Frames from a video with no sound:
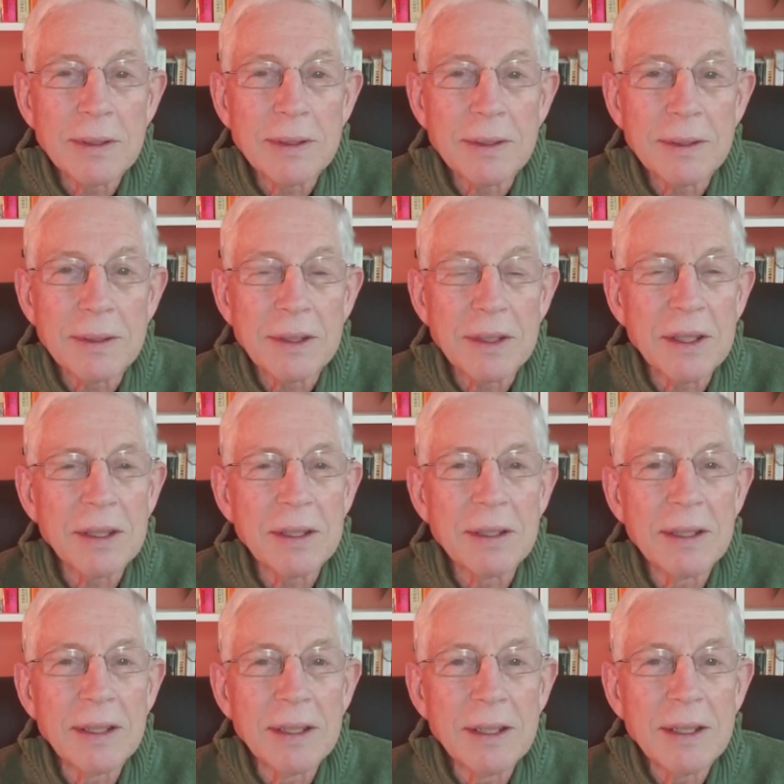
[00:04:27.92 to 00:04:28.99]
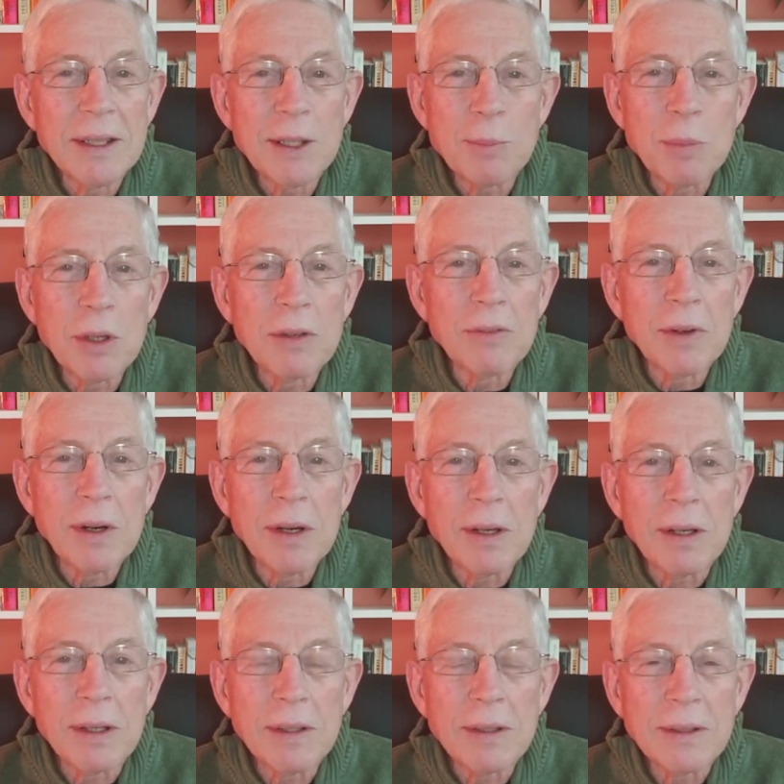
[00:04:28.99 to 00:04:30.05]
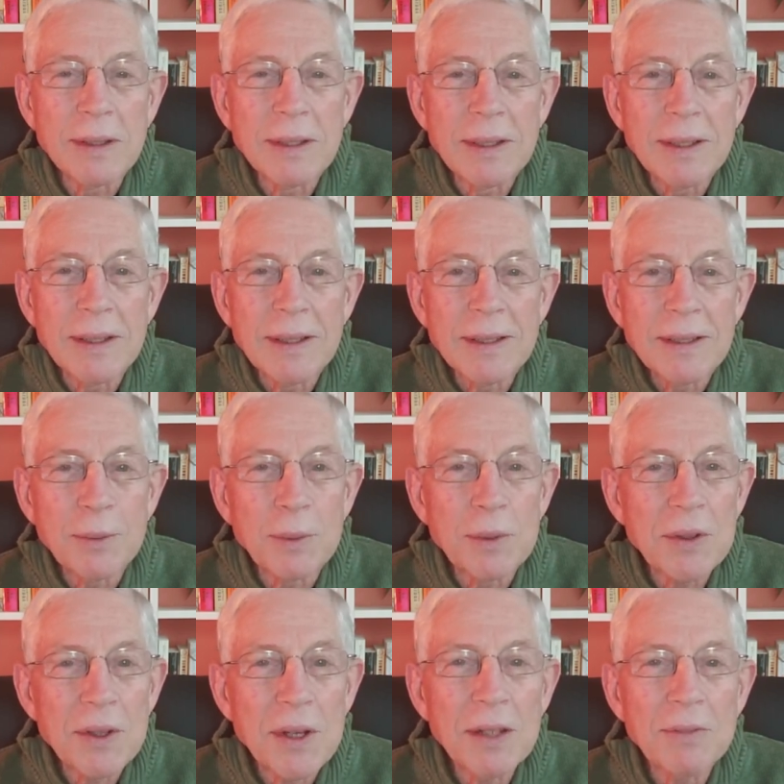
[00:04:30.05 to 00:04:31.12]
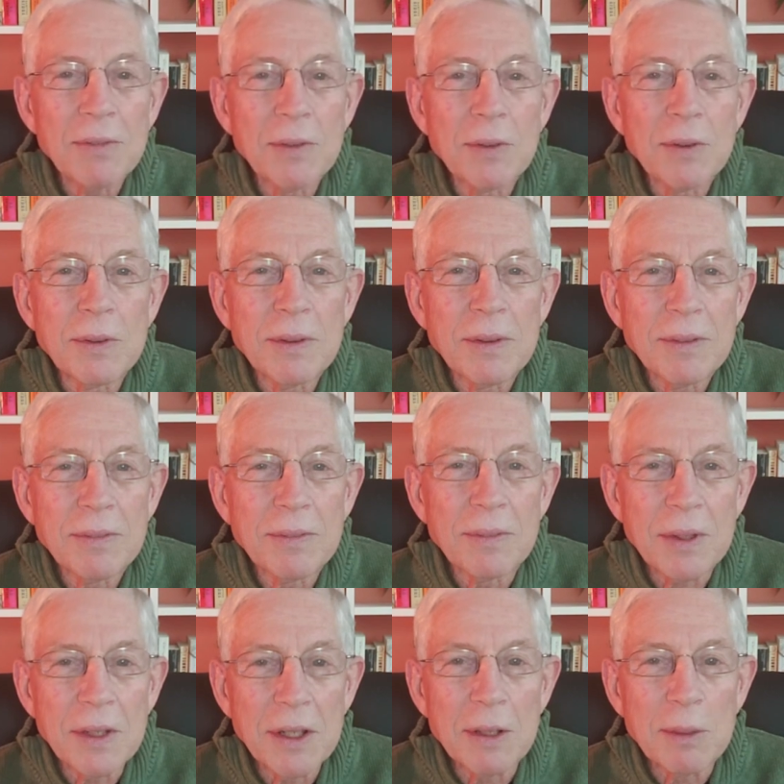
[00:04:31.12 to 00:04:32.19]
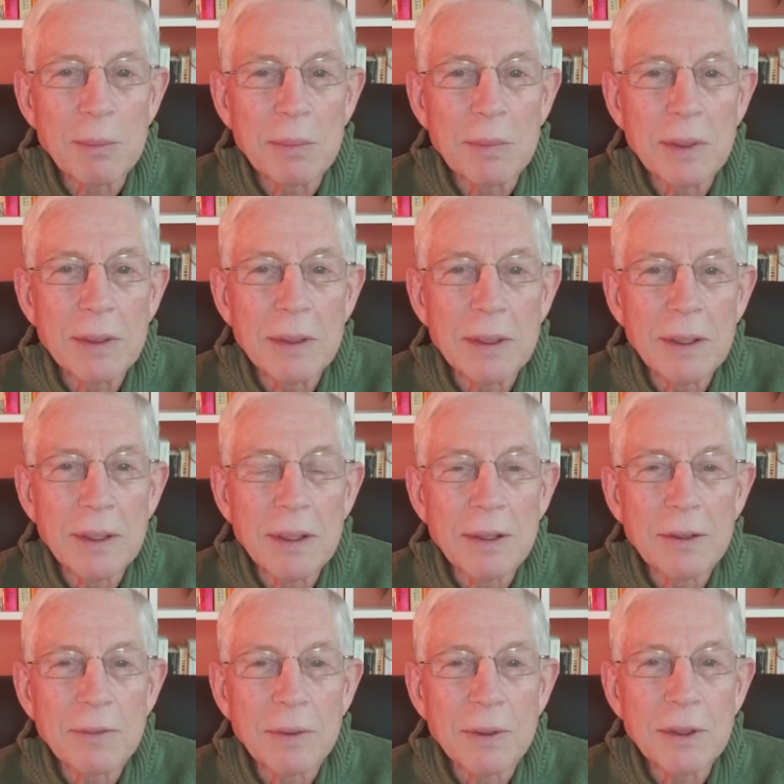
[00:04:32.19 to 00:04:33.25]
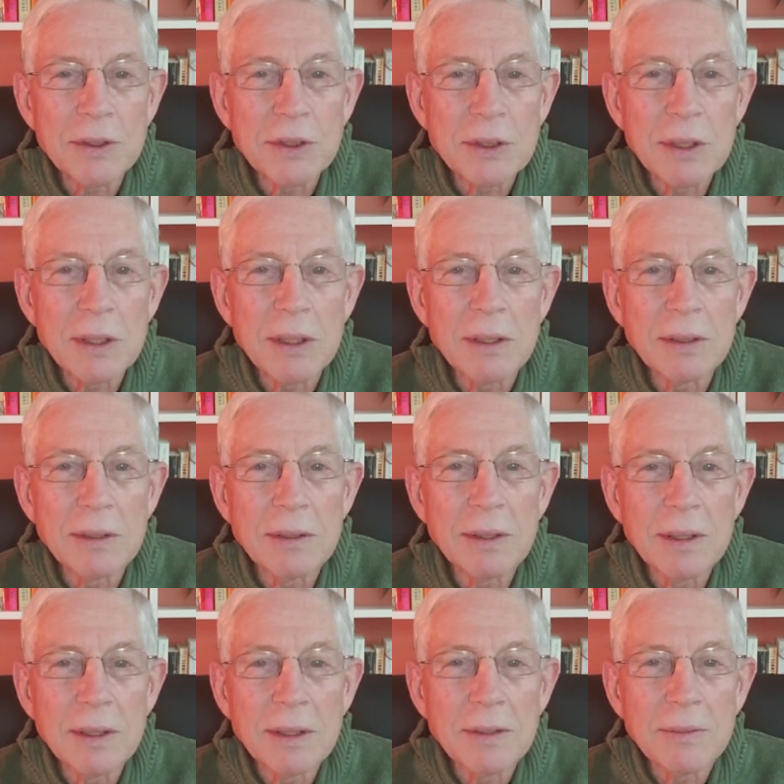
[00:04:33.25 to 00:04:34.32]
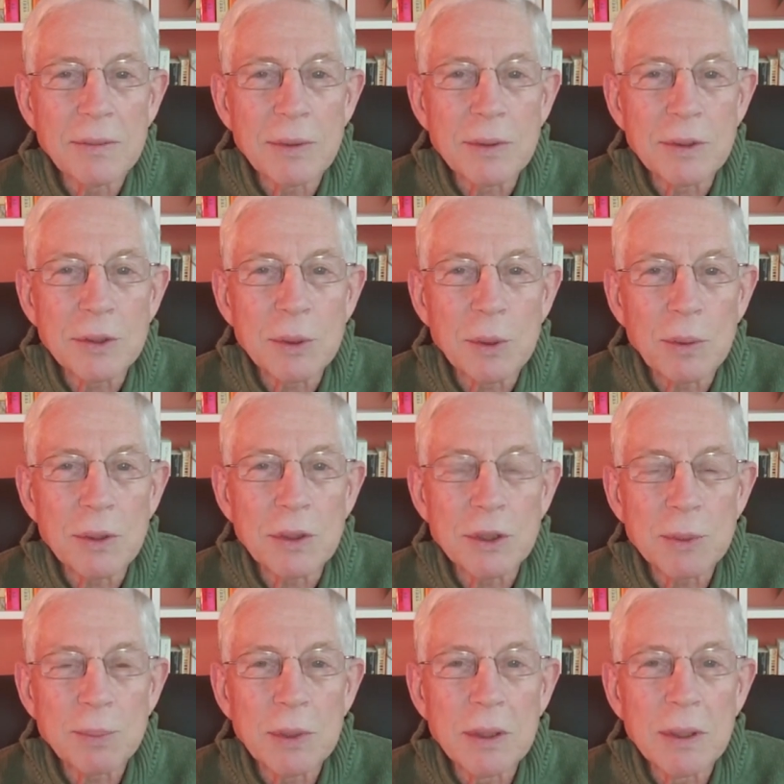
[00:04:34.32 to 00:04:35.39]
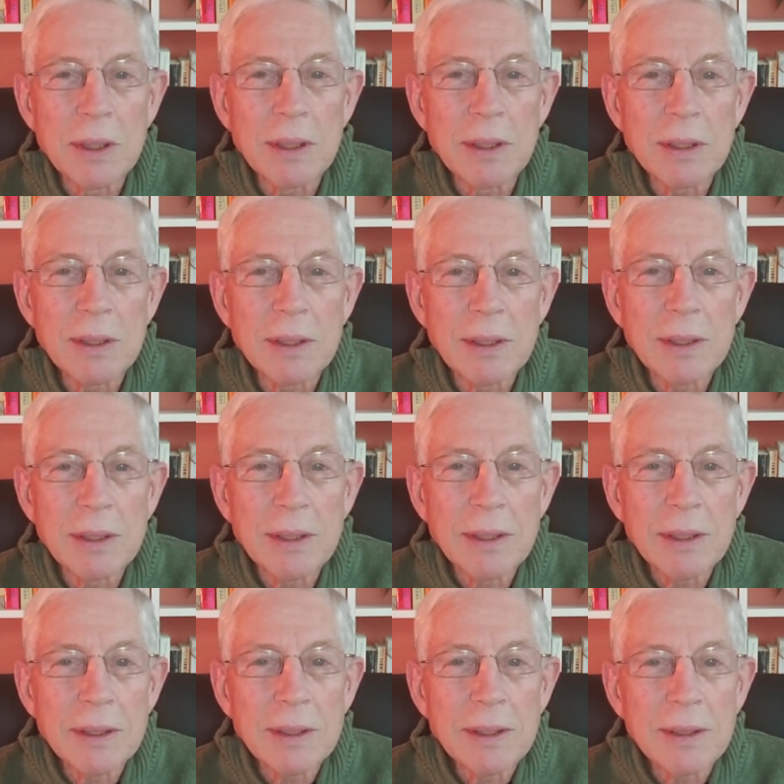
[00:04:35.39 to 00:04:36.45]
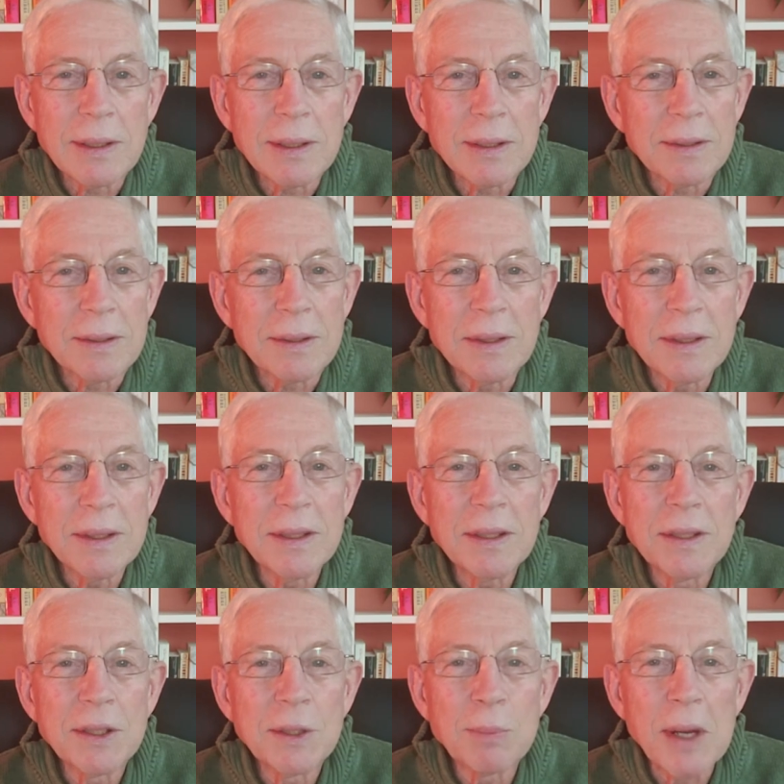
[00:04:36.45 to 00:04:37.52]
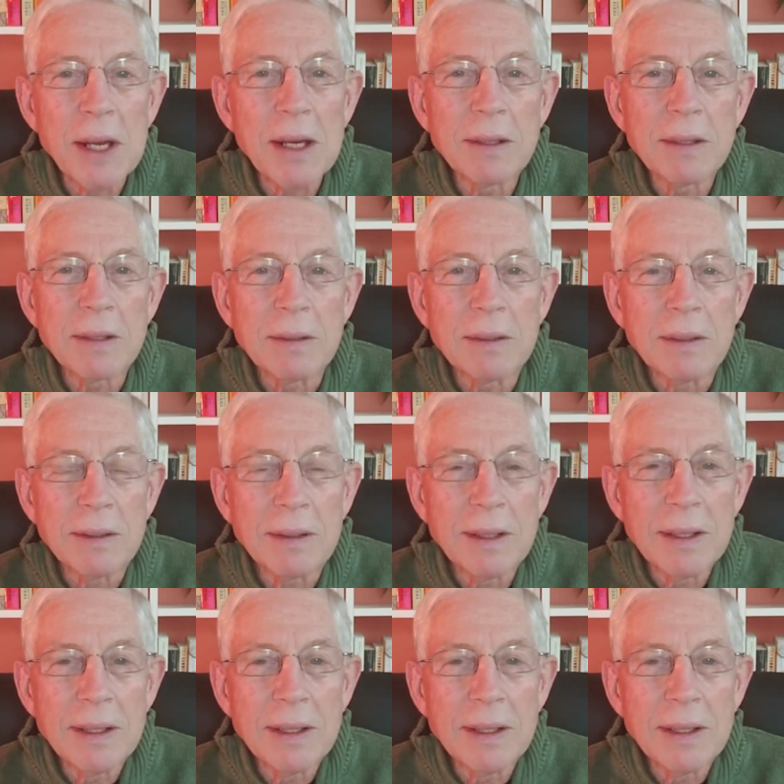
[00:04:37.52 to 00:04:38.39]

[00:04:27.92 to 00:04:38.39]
And again, above all, we're thankful for Him, for His Son, for His Holy Spirit, that He didn't abandon